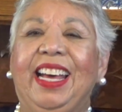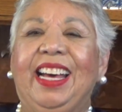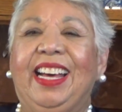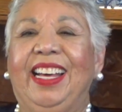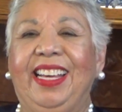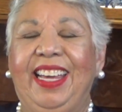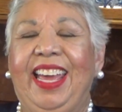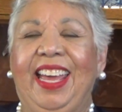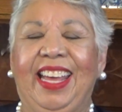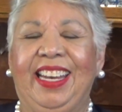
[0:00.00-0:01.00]

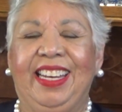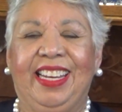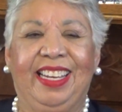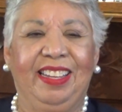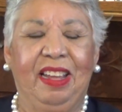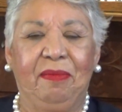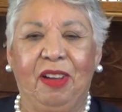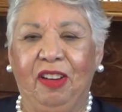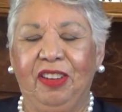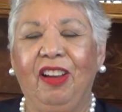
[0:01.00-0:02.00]
and
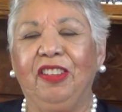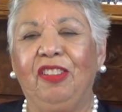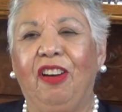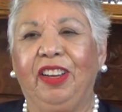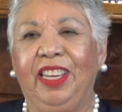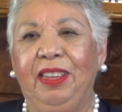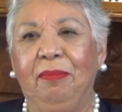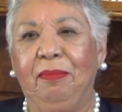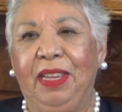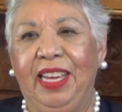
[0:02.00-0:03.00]
our doggie
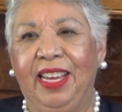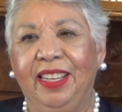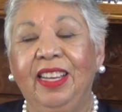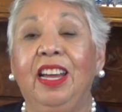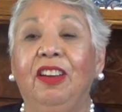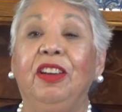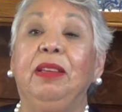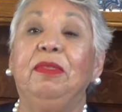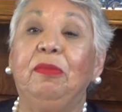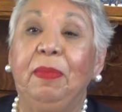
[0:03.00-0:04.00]
Mia. Her
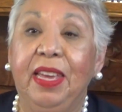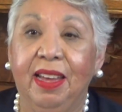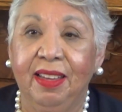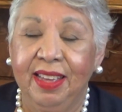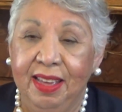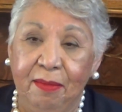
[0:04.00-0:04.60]
name is Mia.